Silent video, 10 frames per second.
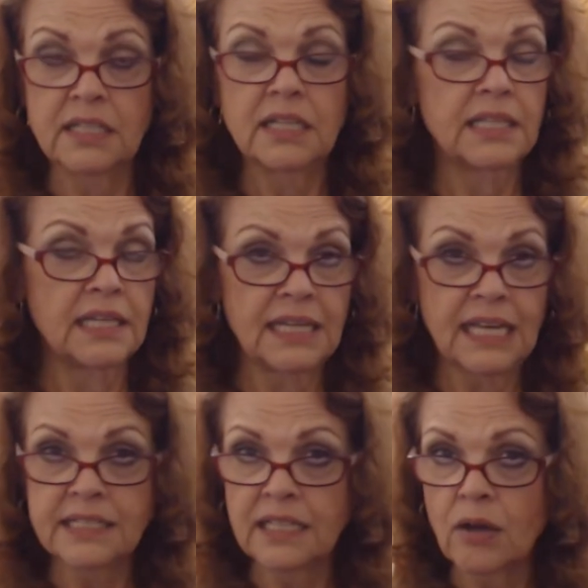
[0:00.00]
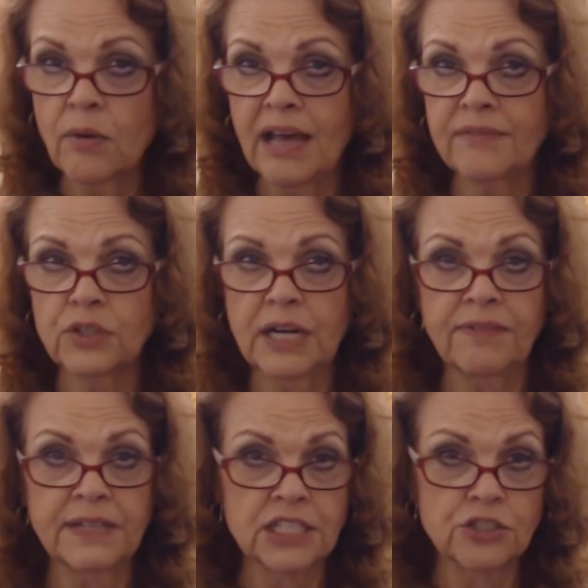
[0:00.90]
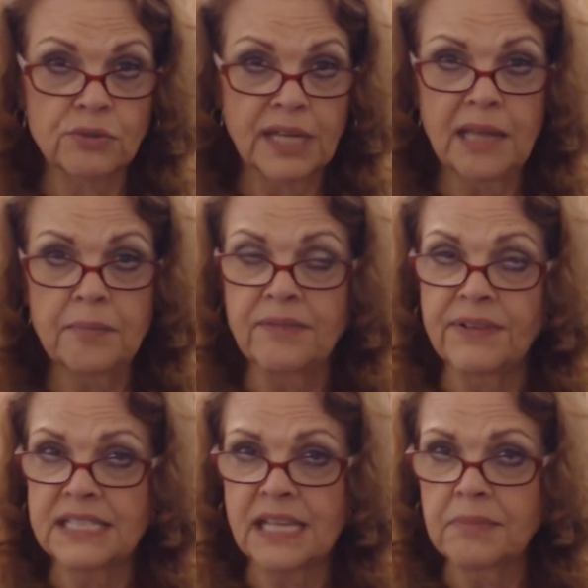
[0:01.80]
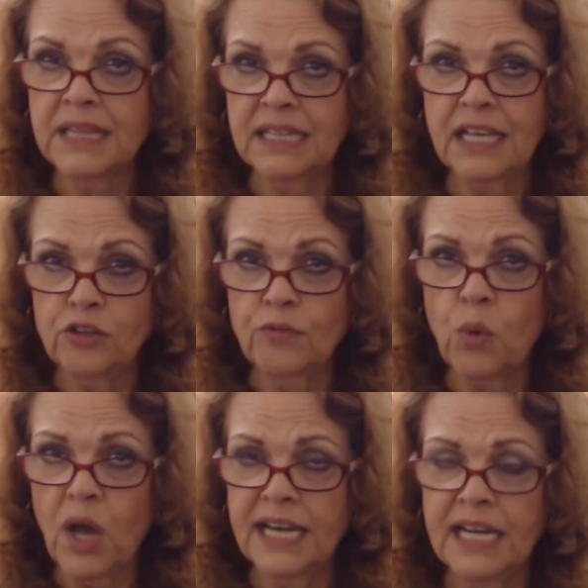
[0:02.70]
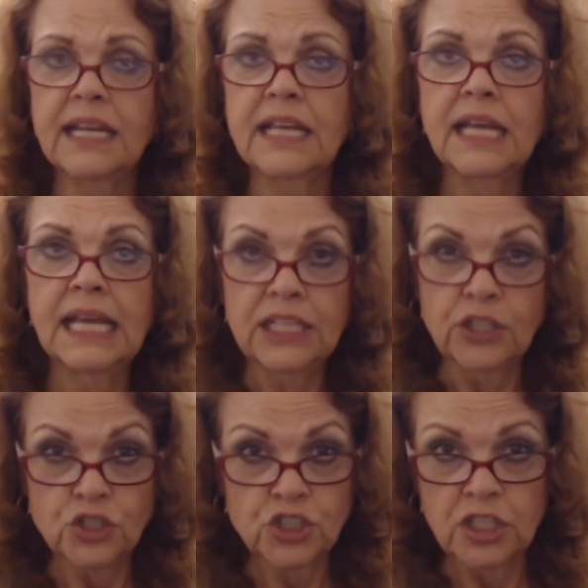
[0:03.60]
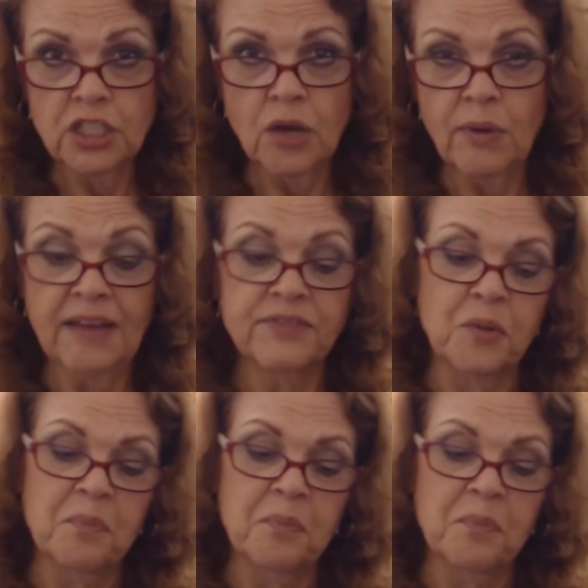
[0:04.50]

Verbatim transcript: You need to go after it if it's a dream, if it's something that you've wanted, you should go after.